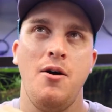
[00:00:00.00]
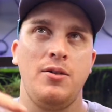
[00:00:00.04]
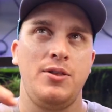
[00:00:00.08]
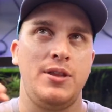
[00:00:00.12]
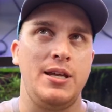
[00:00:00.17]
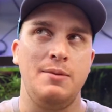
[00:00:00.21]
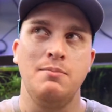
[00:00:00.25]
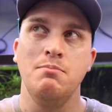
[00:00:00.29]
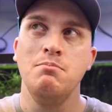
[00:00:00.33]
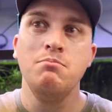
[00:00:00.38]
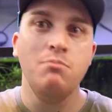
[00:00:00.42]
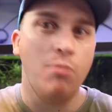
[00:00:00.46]

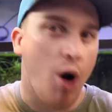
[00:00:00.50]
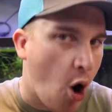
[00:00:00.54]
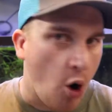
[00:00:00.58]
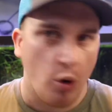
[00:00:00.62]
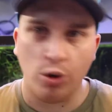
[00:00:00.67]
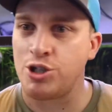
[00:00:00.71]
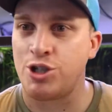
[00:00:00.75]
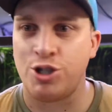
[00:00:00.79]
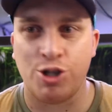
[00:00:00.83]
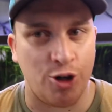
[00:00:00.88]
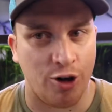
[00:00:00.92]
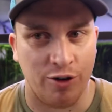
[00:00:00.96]
the
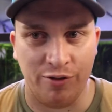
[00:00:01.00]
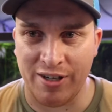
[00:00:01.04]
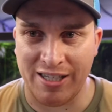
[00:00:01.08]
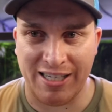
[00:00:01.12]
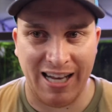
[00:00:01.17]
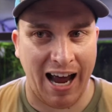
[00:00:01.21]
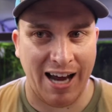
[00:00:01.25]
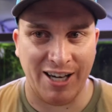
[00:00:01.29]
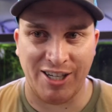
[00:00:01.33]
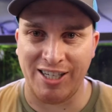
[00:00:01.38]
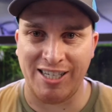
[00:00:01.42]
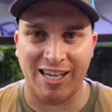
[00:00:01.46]
most surface
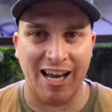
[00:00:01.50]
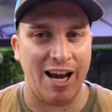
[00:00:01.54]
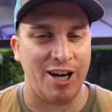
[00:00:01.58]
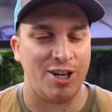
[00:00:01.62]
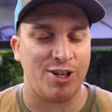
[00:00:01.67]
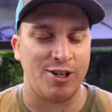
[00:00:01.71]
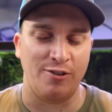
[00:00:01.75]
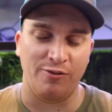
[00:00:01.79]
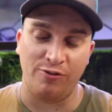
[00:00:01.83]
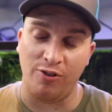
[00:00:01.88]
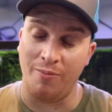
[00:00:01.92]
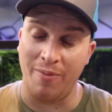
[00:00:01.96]

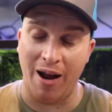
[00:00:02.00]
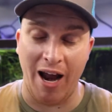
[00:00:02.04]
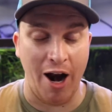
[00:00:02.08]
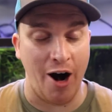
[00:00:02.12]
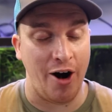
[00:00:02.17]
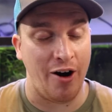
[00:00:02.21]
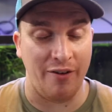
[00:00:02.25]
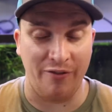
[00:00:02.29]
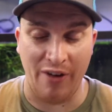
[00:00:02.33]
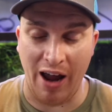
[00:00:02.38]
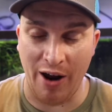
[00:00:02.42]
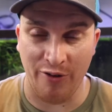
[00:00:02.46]
agitation from
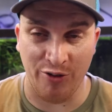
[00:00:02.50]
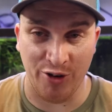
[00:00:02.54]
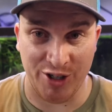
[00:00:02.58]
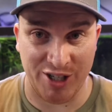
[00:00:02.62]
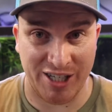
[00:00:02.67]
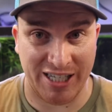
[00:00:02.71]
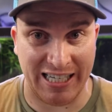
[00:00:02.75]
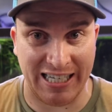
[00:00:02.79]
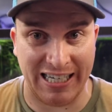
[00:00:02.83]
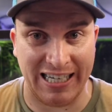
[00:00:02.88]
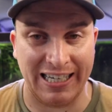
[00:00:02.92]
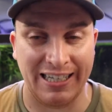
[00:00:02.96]
air I've ever
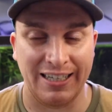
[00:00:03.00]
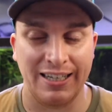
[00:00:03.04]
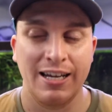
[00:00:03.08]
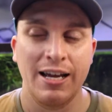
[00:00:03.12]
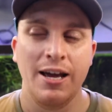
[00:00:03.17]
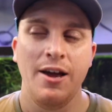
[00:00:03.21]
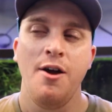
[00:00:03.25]
seen.